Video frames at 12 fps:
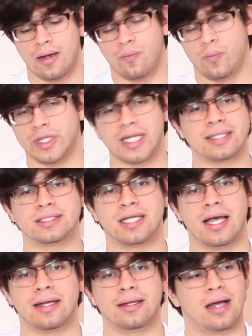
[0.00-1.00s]
with that
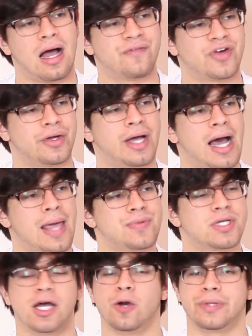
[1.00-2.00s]
said, I'm very
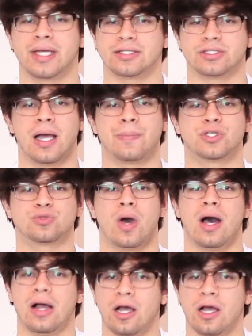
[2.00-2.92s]
hyped. I hope you guys are hyped as well.